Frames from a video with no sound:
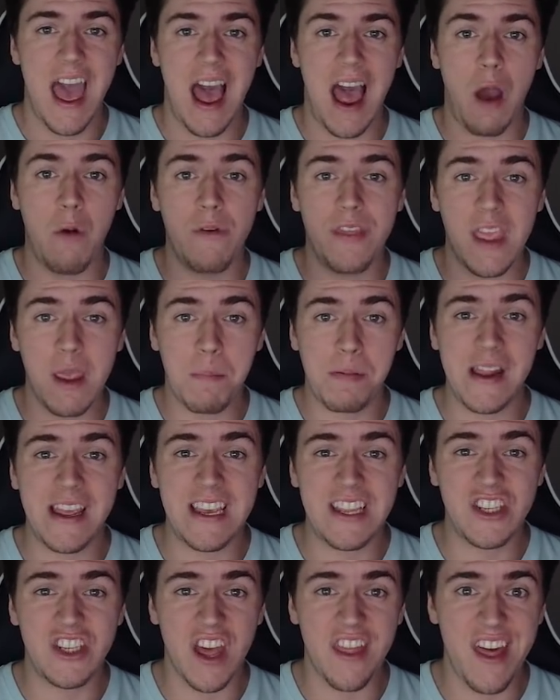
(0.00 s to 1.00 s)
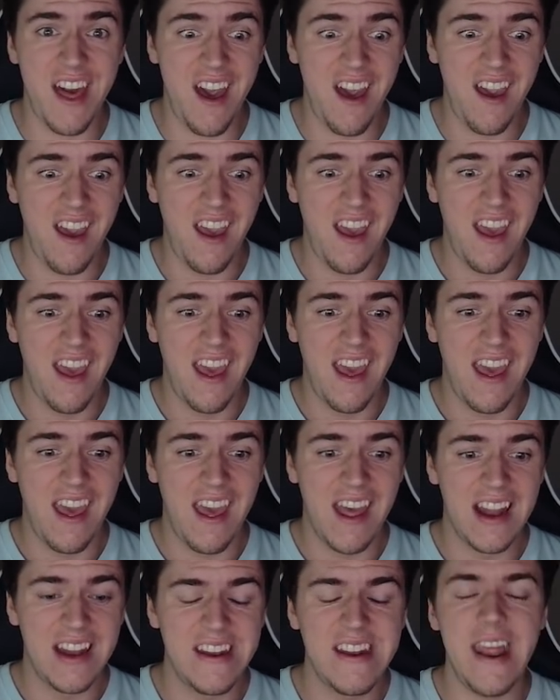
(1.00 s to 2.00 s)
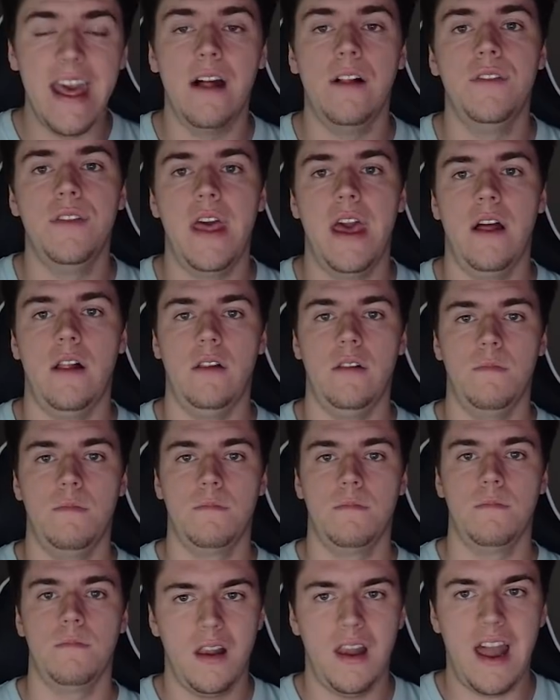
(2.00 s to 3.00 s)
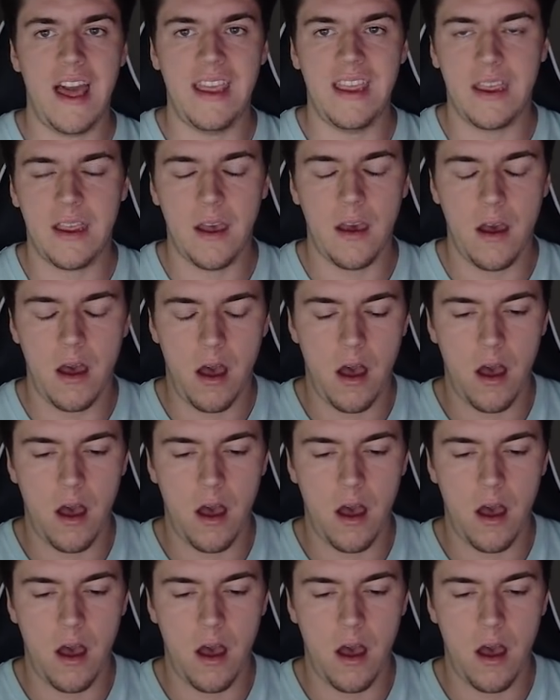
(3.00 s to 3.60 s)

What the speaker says: and when they play each other, 0-0. Like,